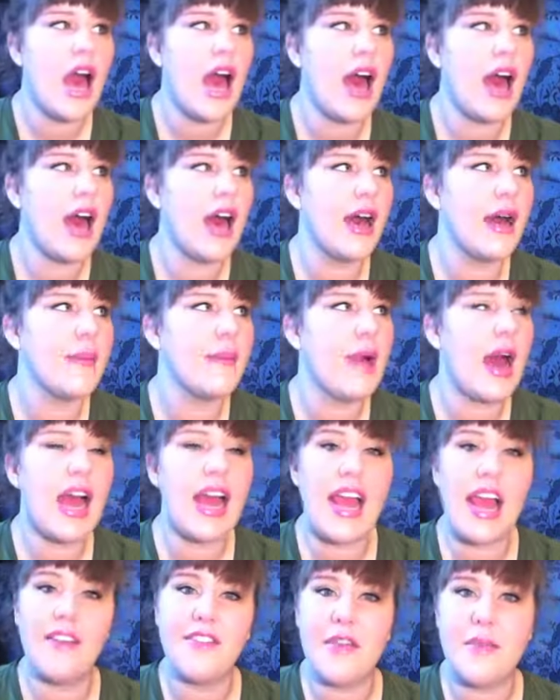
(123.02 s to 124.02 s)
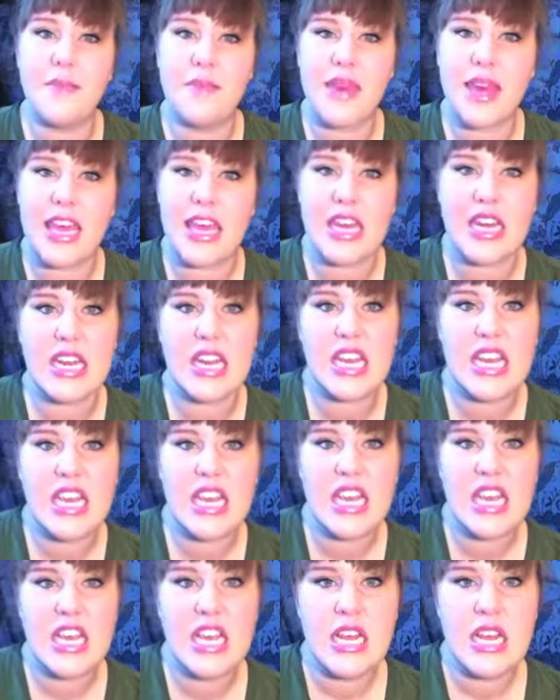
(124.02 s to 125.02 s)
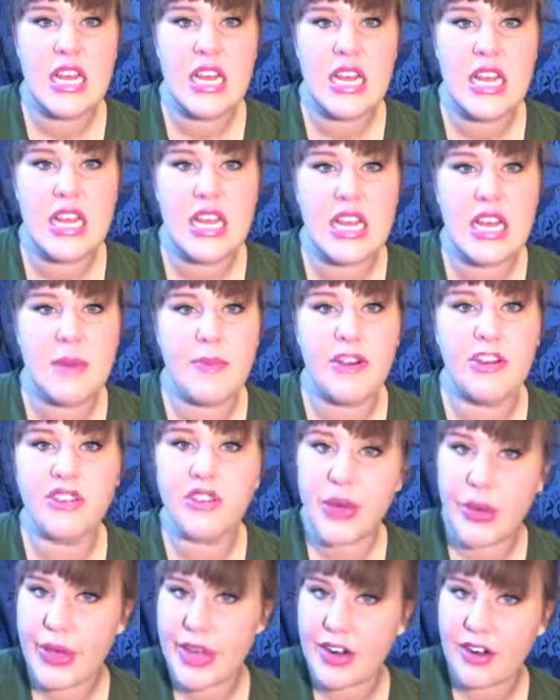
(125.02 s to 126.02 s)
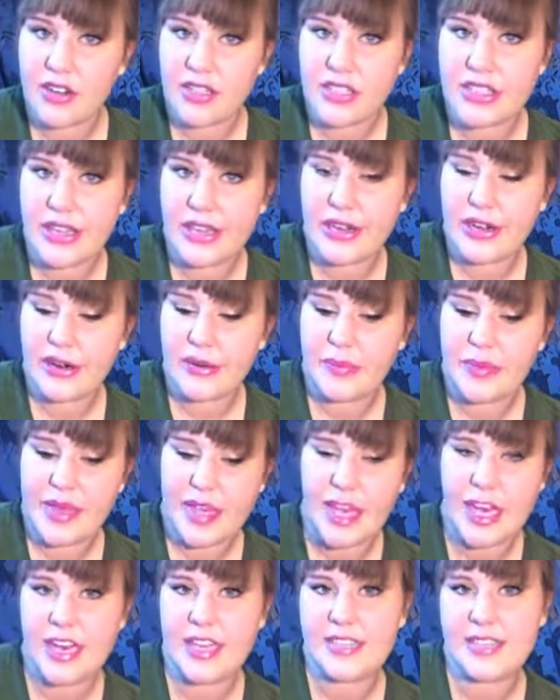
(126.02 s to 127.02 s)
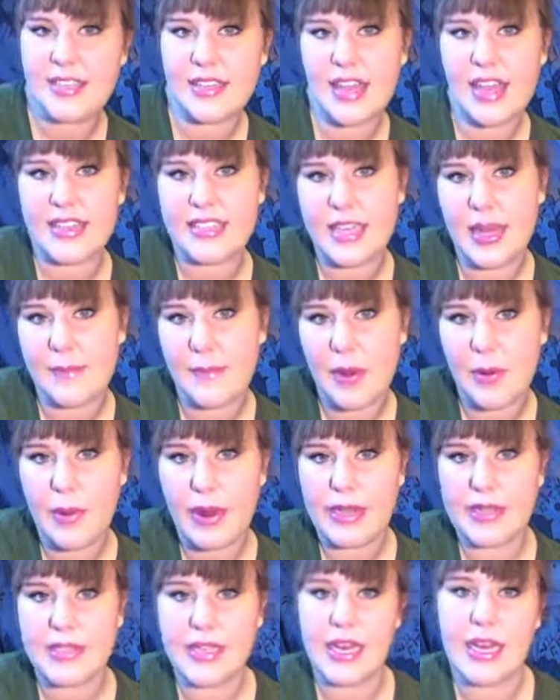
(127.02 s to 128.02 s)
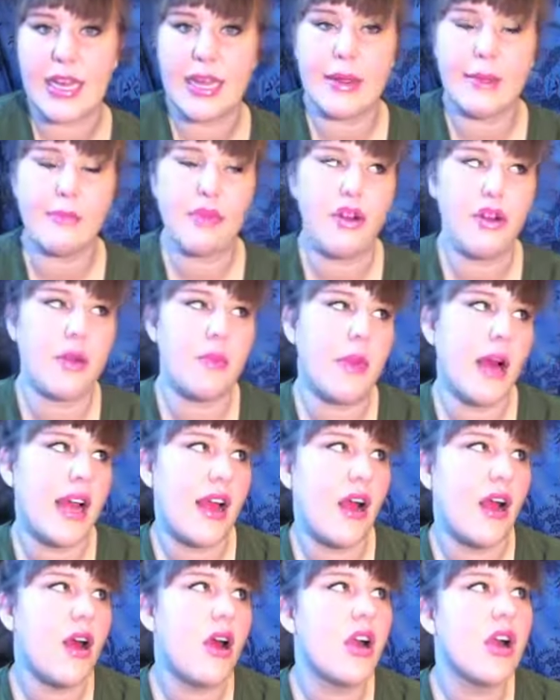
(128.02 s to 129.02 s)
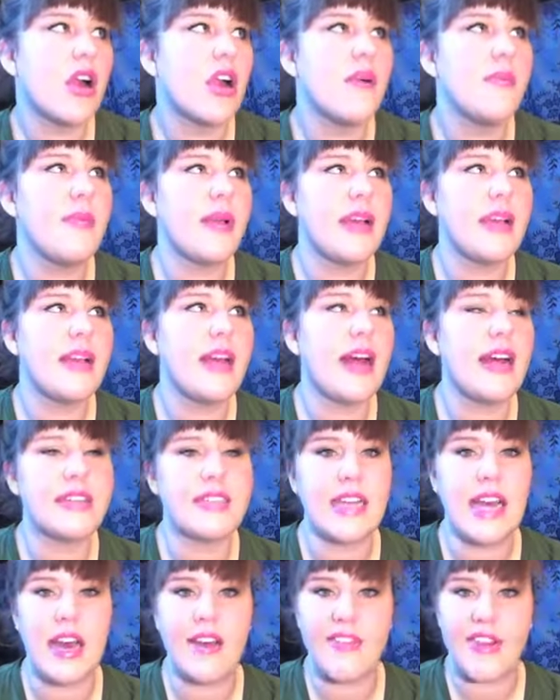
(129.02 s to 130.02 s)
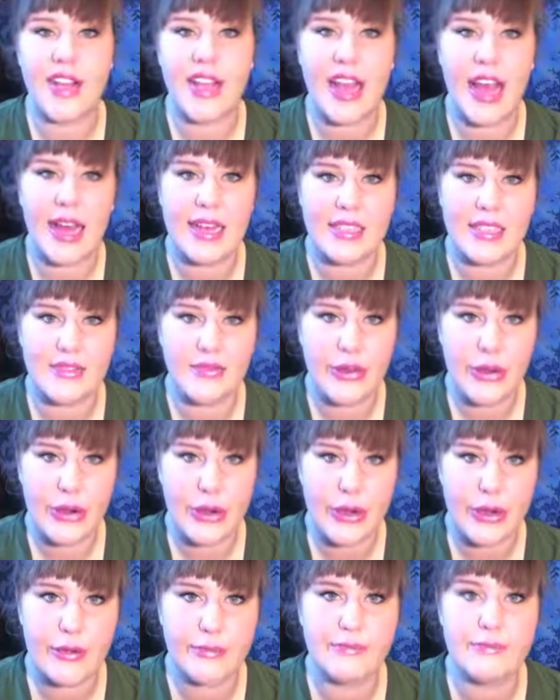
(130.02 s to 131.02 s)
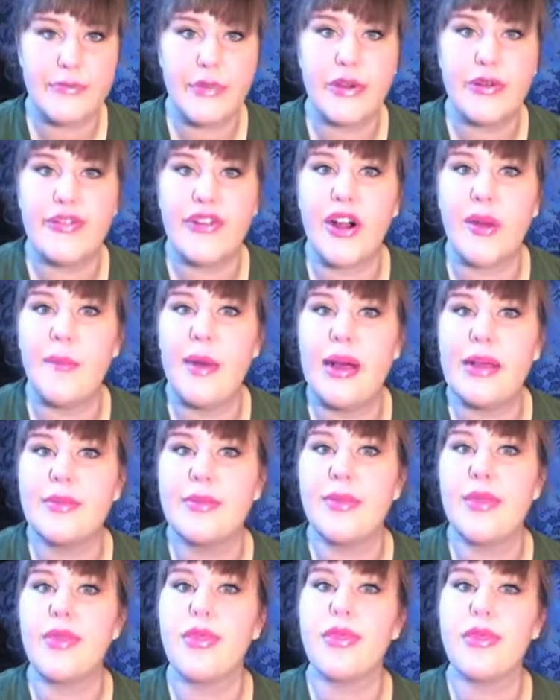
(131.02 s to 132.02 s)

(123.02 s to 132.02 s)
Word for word: Um, I haven't been in about two years though because the last time I went I broke my arm and had to have a cast for over a month.